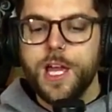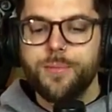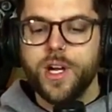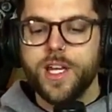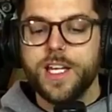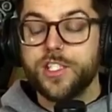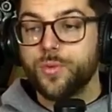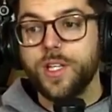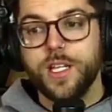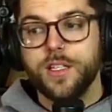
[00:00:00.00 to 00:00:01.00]
but it's
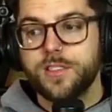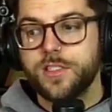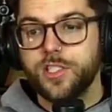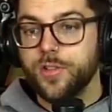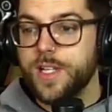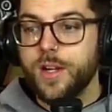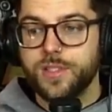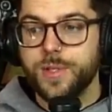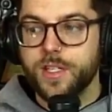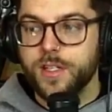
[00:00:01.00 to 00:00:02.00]
really turned out to
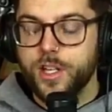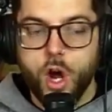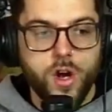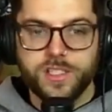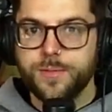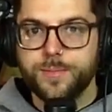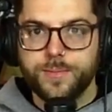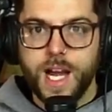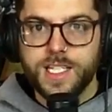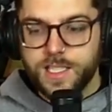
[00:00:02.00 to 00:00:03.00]
be an awesome
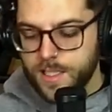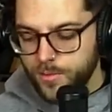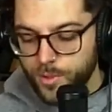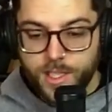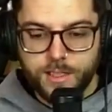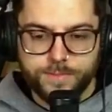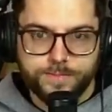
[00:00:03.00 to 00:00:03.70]
idea, and really